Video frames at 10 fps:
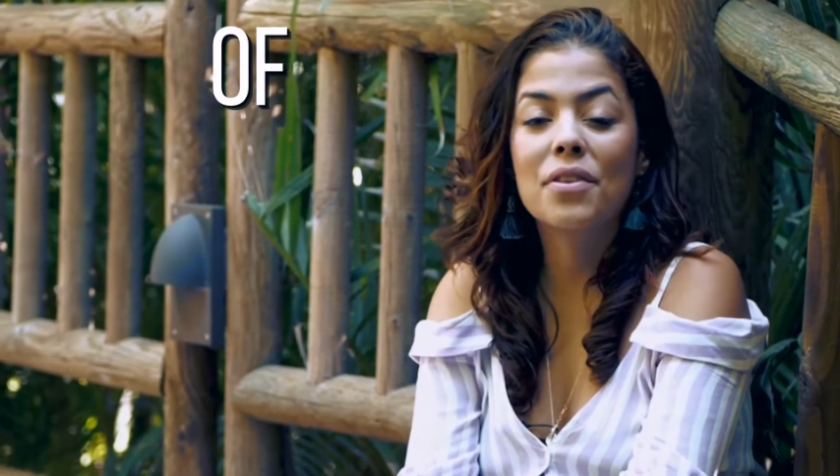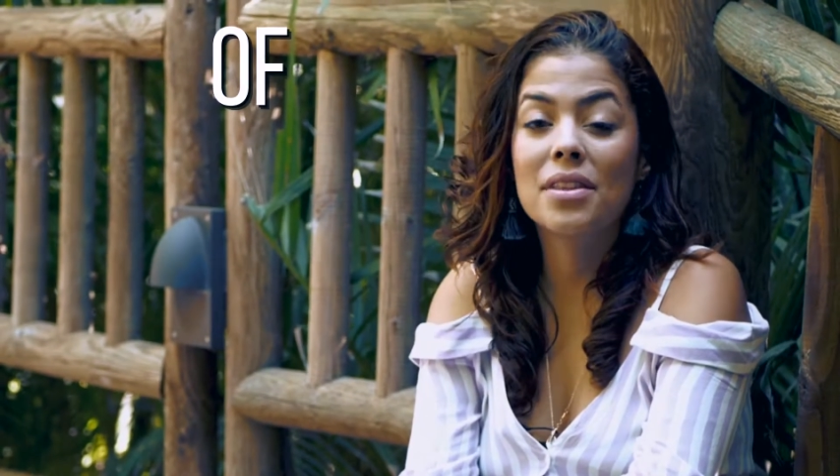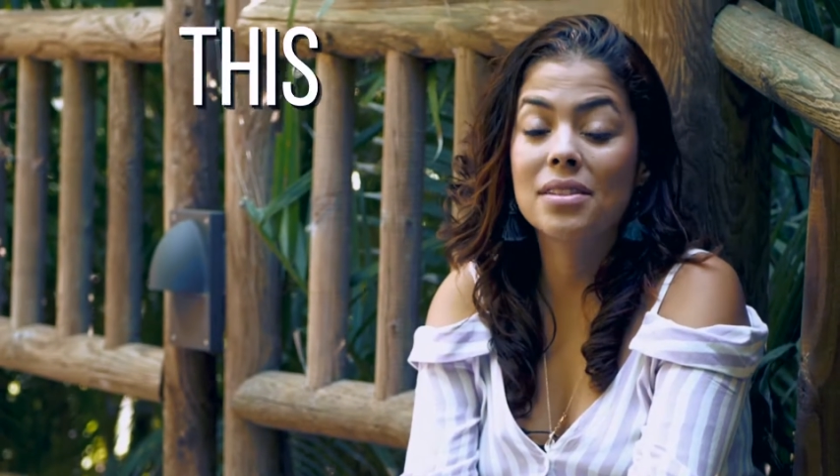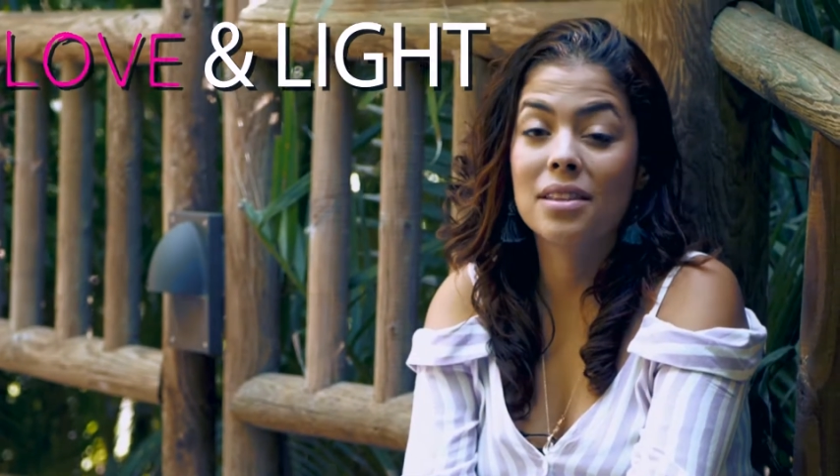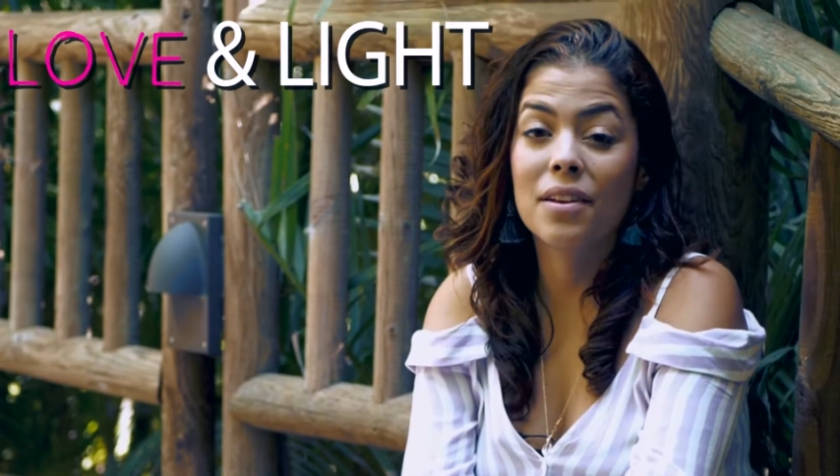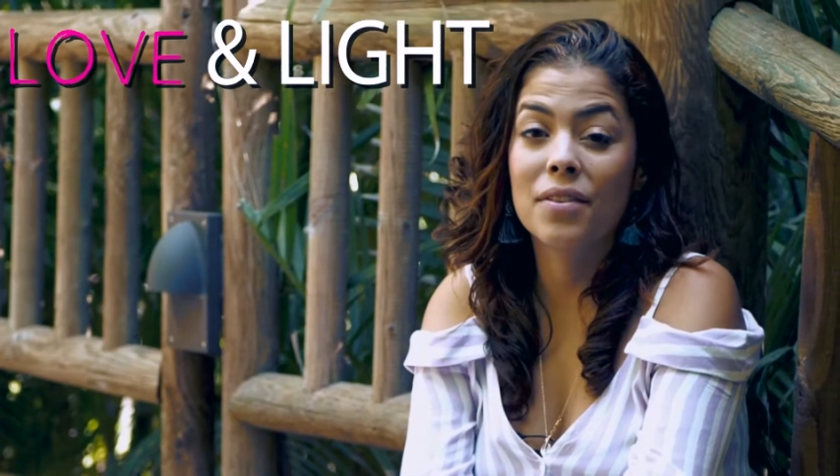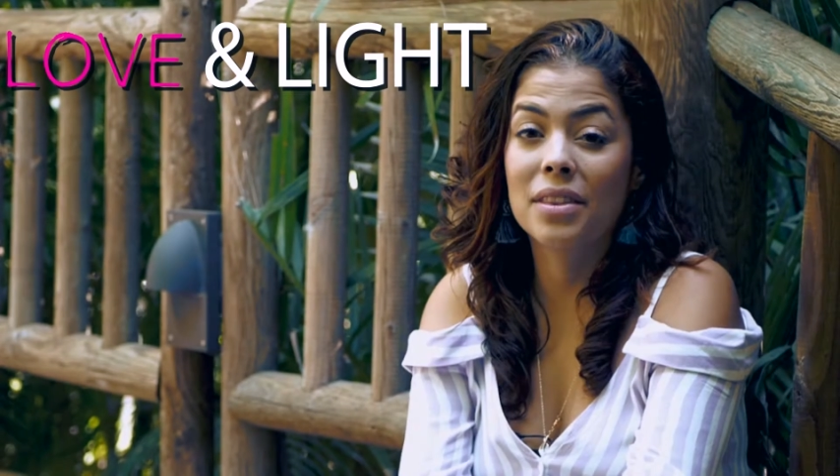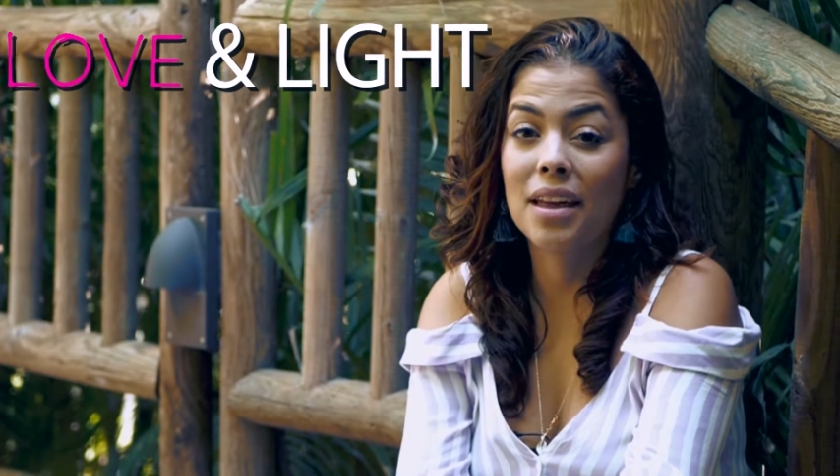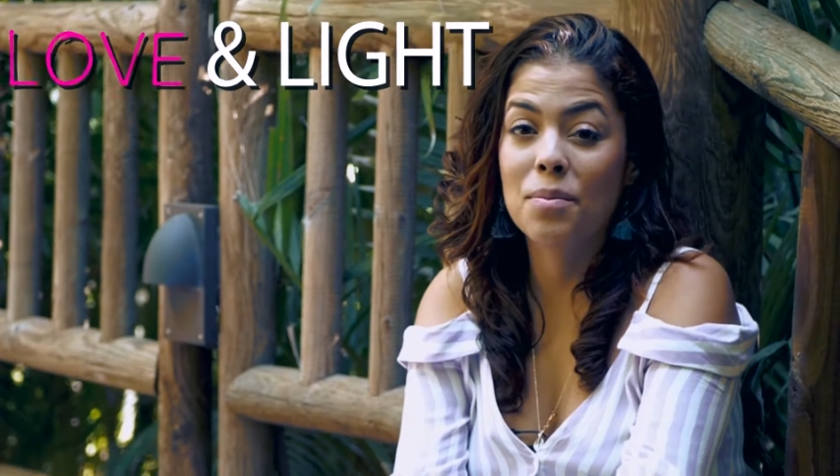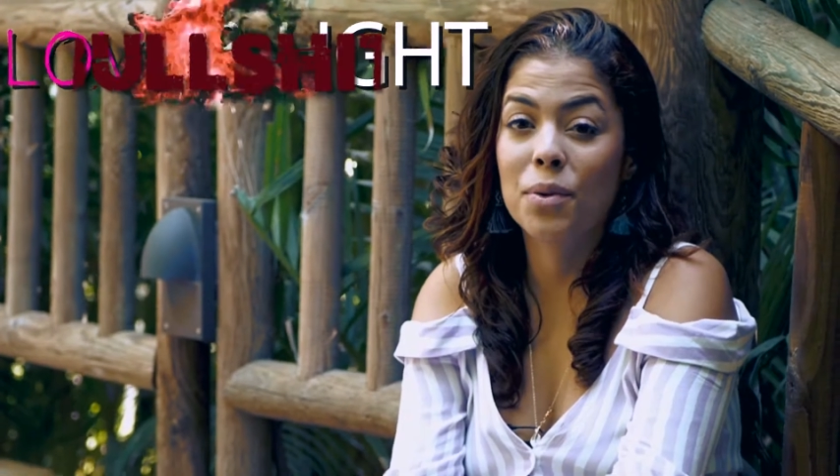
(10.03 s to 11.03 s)
of this love and
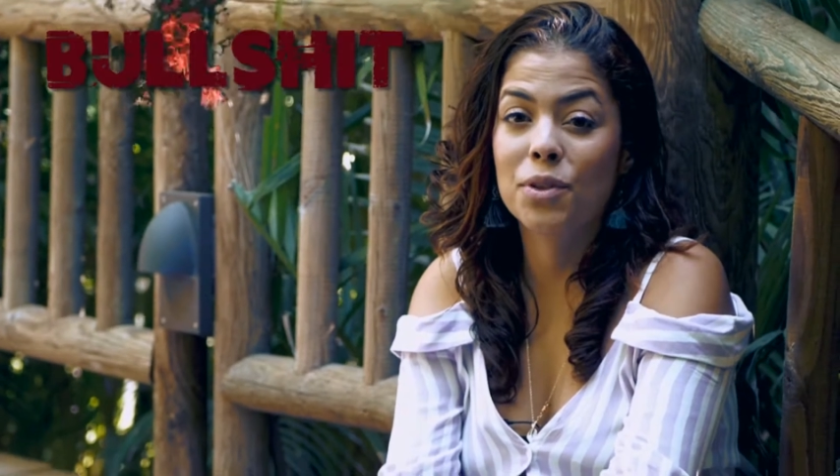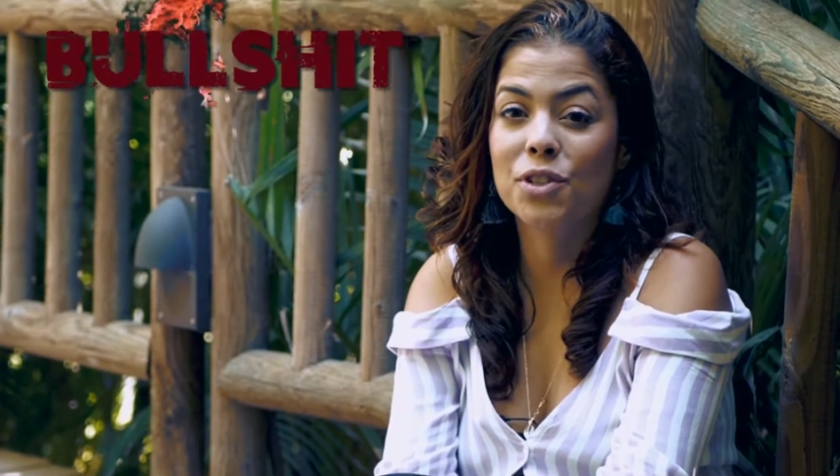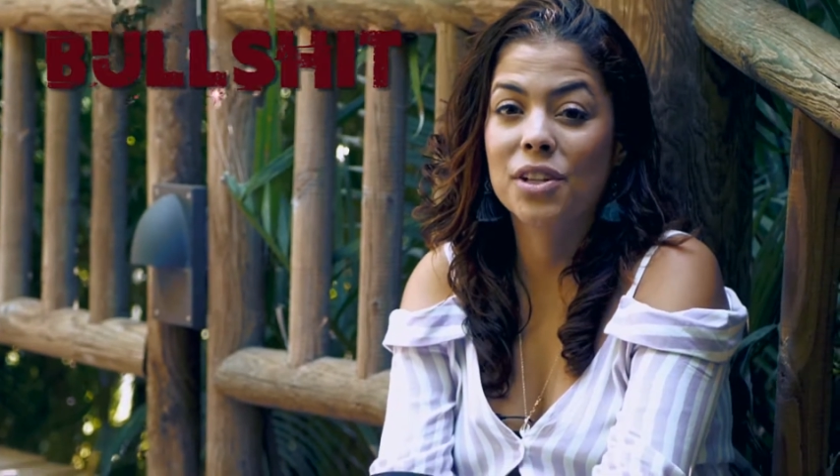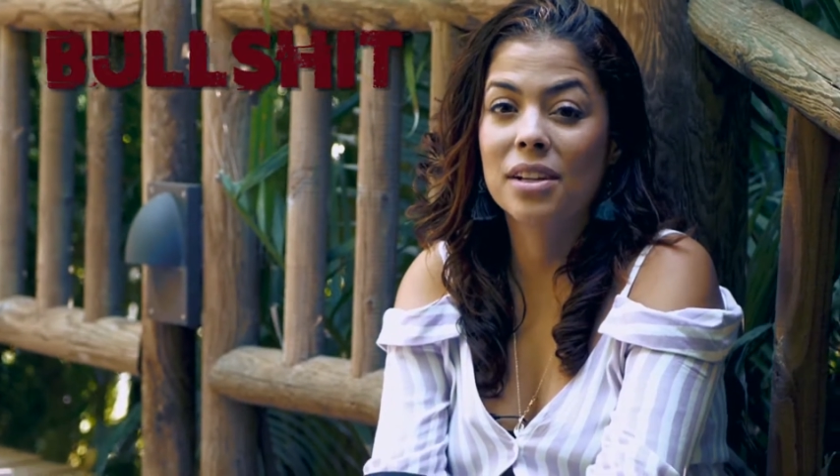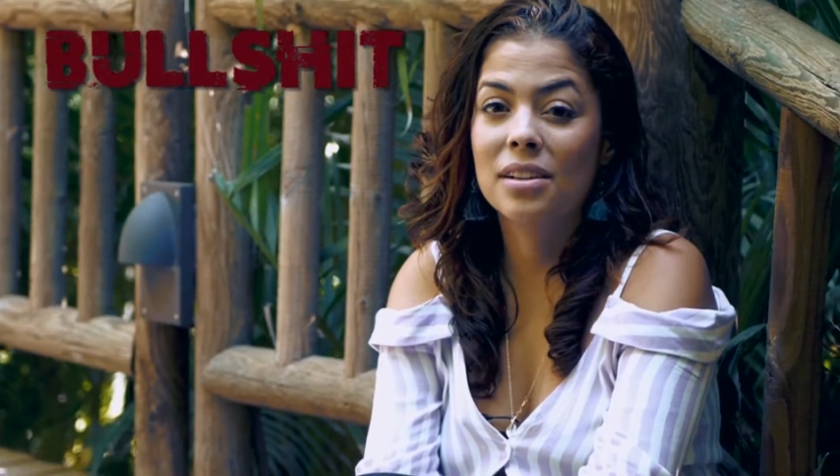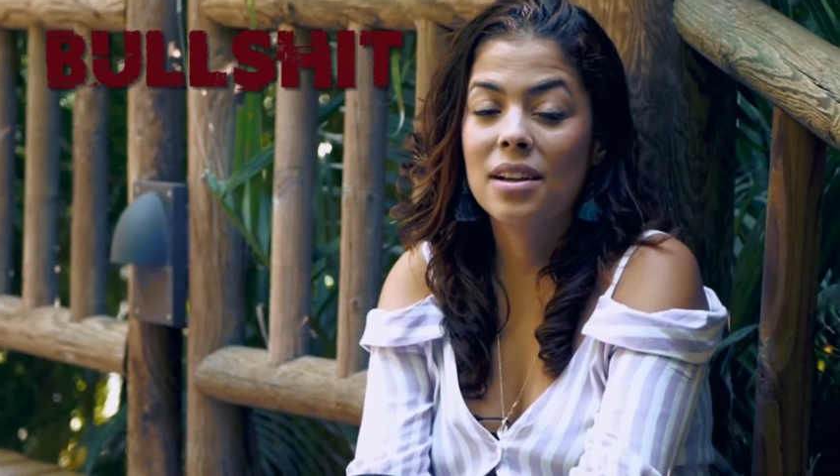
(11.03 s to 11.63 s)
light bullshit,